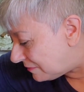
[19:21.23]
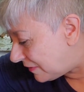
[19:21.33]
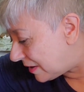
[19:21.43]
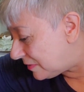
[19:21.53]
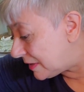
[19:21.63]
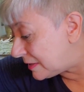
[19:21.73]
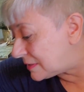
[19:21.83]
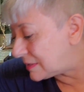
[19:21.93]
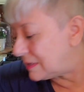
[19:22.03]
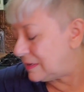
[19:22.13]
Found
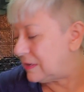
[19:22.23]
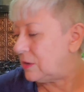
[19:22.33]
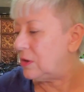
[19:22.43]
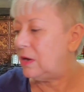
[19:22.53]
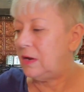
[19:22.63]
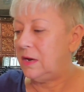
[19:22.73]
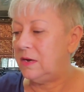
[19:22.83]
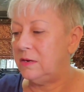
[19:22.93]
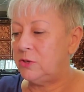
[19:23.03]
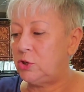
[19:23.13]
these
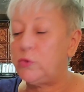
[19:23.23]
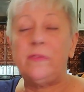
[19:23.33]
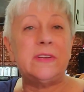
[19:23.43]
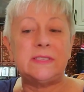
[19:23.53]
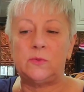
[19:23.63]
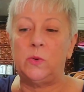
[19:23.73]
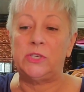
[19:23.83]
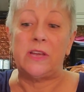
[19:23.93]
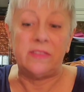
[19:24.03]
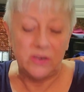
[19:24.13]
uh, trivets,
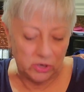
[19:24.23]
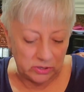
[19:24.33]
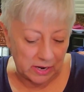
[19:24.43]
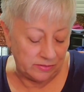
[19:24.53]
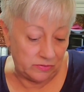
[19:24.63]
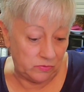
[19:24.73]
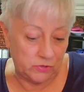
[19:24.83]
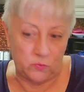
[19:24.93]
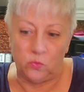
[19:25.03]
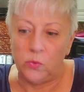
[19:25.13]
which I think are
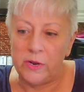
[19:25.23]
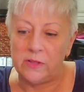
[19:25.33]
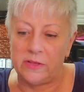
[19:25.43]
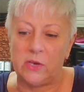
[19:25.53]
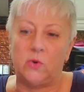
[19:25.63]
just really